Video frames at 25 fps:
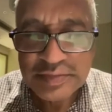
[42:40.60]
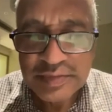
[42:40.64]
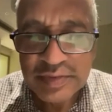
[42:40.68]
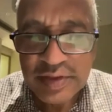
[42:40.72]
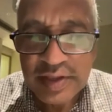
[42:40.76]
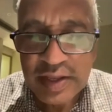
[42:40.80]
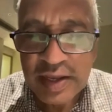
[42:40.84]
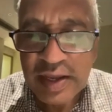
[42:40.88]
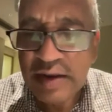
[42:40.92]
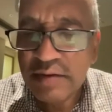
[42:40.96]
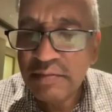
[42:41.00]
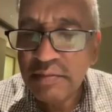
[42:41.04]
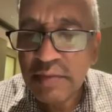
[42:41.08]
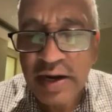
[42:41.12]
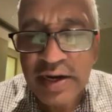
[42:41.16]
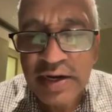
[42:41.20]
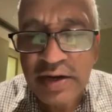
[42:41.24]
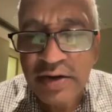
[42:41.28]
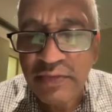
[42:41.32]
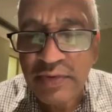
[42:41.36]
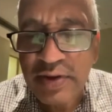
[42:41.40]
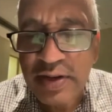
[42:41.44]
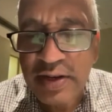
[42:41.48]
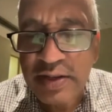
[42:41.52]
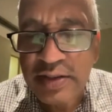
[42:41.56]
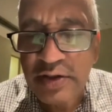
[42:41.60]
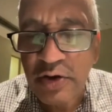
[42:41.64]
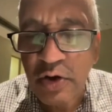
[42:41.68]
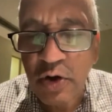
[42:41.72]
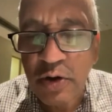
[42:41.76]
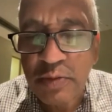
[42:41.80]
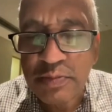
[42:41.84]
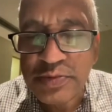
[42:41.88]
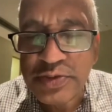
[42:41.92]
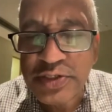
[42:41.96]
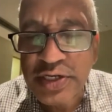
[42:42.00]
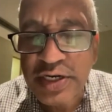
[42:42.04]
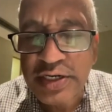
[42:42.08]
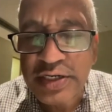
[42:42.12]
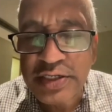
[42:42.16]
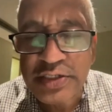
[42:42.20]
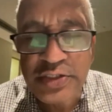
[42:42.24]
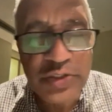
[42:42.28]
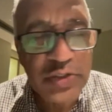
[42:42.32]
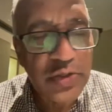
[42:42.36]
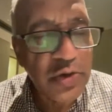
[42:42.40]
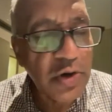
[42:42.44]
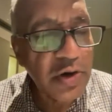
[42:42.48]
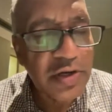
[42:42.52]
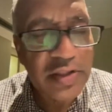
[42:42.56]
And mind well, the object
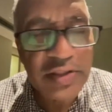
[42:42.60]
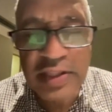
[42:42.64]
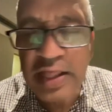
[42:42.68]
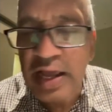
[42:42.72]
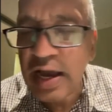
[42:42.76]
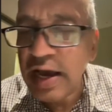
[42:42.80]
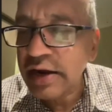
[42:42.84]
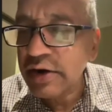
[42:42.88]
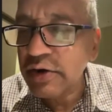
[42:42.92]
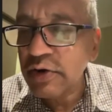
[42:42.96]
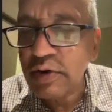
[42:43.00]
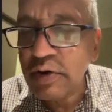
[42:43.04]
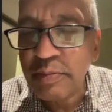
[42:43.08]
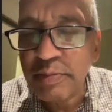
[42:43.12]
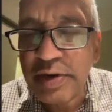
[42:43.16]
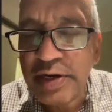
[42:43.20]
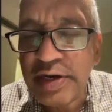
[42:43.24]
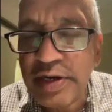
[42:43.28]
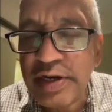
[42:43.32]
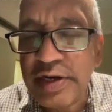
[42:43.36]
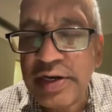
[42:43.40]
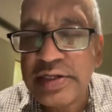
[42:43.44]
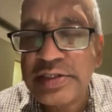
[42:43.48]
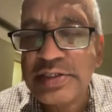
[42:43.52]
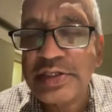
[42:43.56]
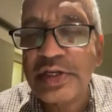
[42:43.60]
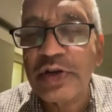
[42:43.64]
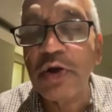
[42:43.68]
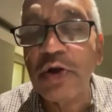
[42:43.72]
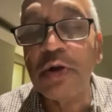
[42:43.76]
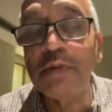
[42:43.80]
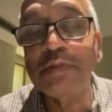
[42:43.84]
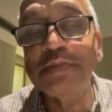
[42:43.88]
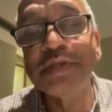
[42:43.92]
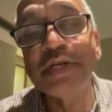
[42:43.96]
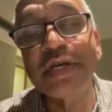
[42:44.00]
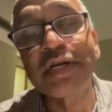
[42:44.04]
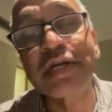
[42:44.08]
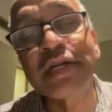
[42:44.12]
is not dhyana or meditation, object